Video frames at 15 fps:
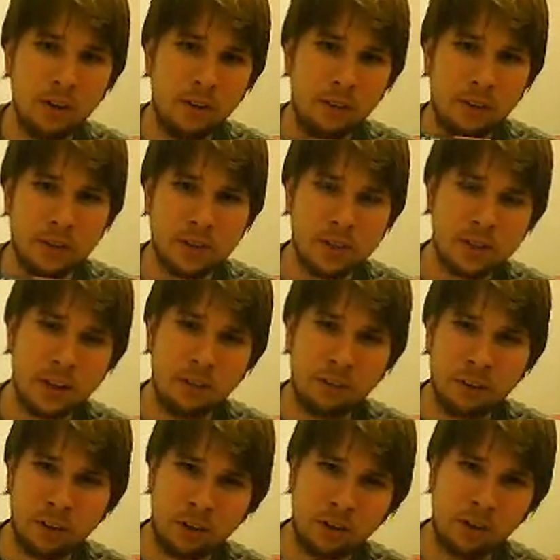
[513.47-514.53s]
This is
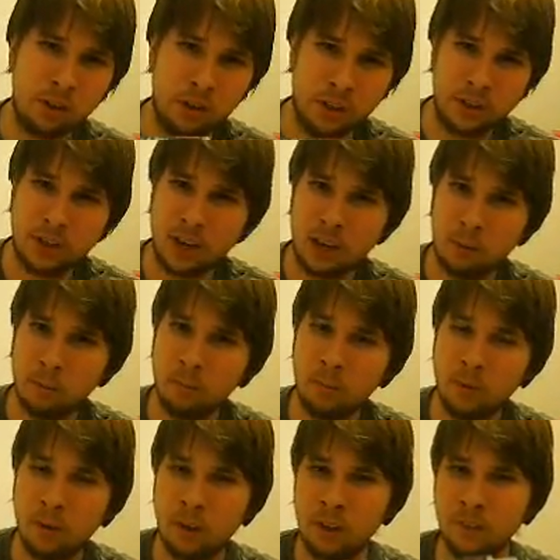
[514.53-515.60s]
definitely a unique game,
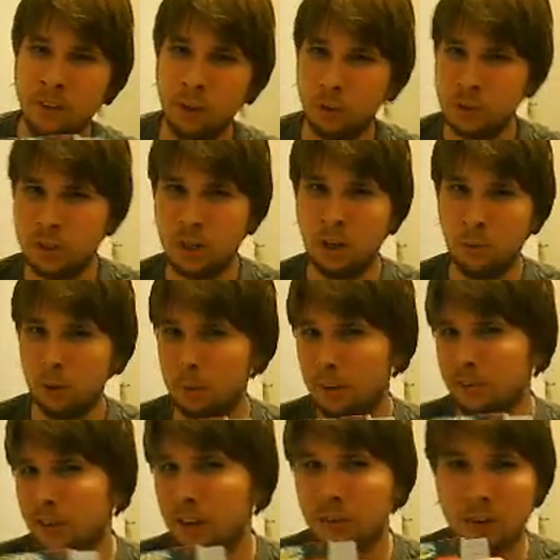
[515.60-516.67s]
and even though it's not one of my
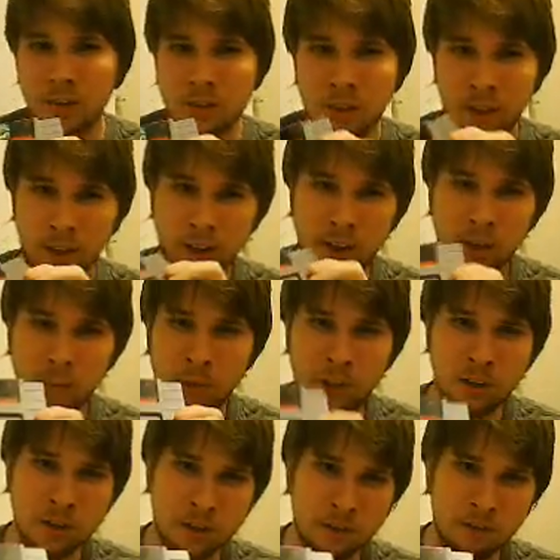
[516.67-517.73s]
favorites, I like it because
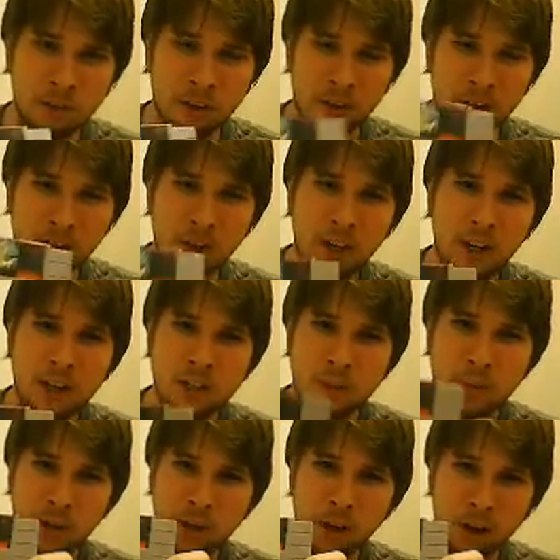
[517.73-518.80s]
of some of the
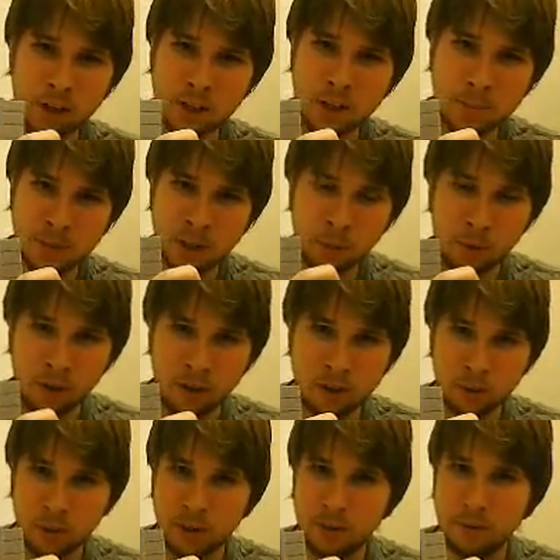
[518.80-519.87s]
concepts that went into
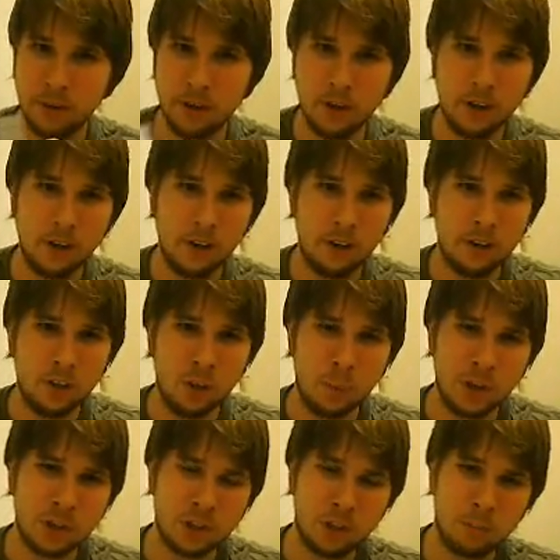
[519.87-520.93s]
it. You
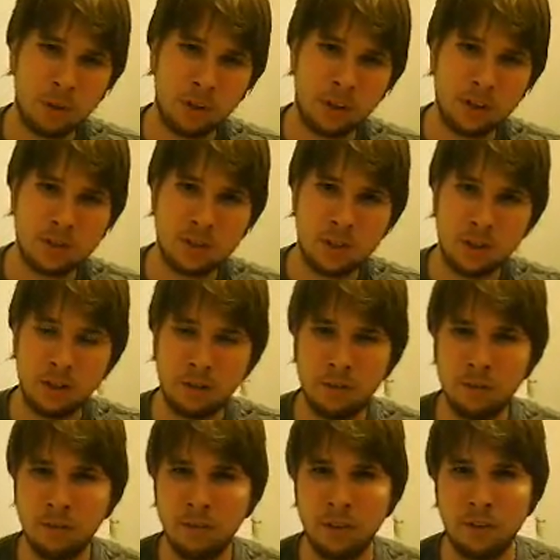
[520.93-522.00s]
basically play as
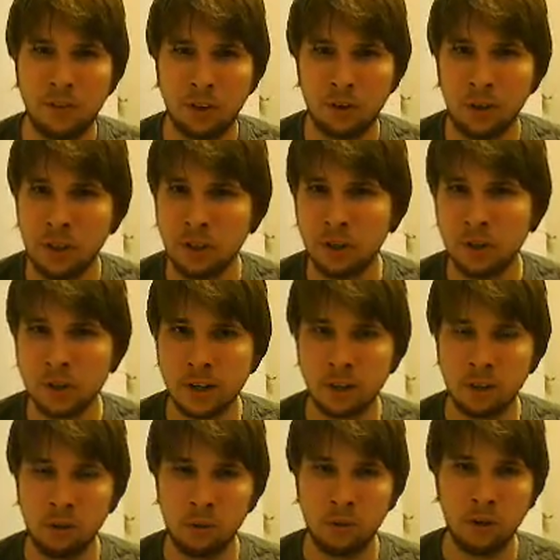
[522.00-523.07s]
different creatures, and
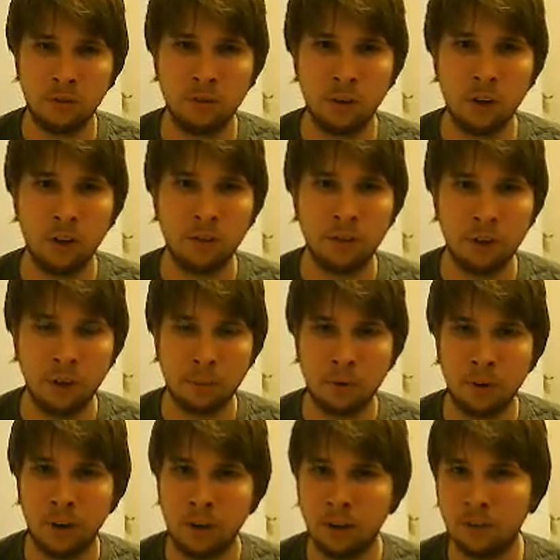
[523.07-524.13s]
you can evolve and
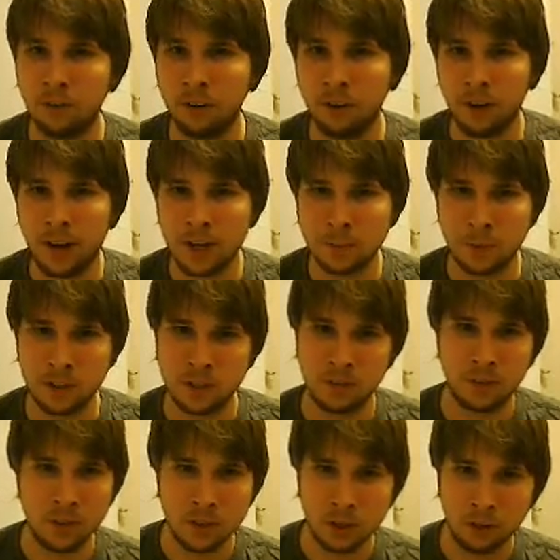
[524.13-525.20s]
upgrade different aspects of
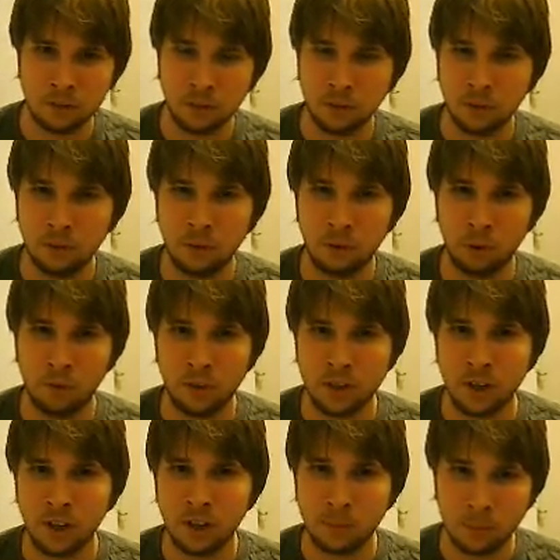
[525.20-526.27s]
yourself over
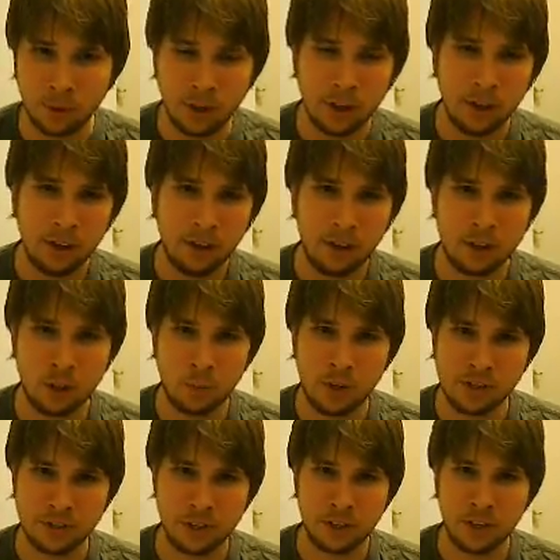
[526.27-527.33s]
time as you
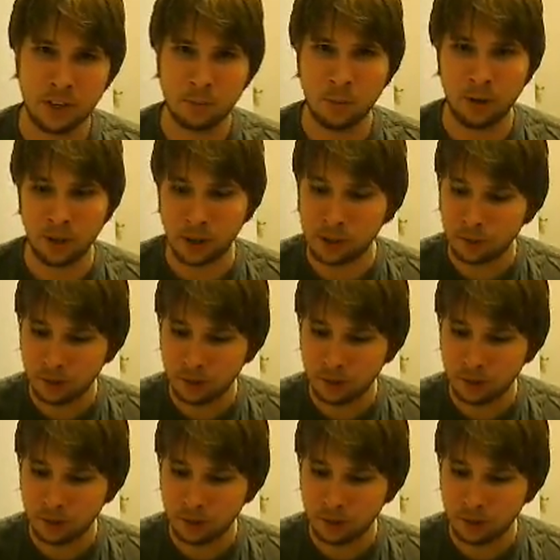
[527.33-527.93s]
basically collect money.